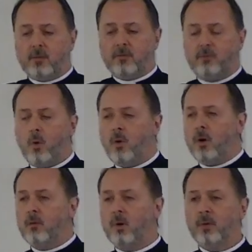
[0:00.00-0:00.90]
it
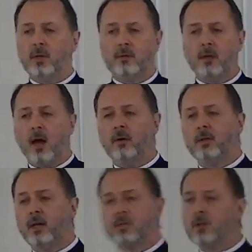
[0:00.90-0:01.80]
for what we
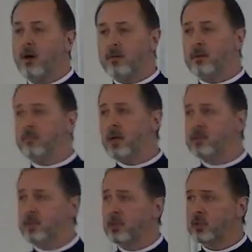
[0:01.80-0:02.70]
nowadays call the
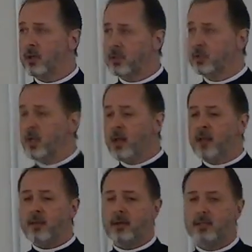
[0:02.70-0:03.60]
domestic church,
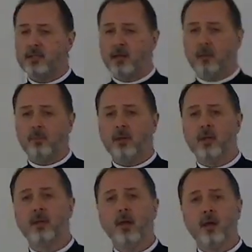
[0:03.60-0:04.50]
that
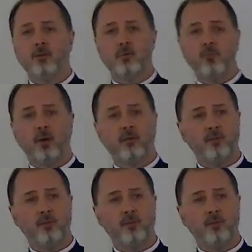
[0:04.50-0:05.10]
assembly to bring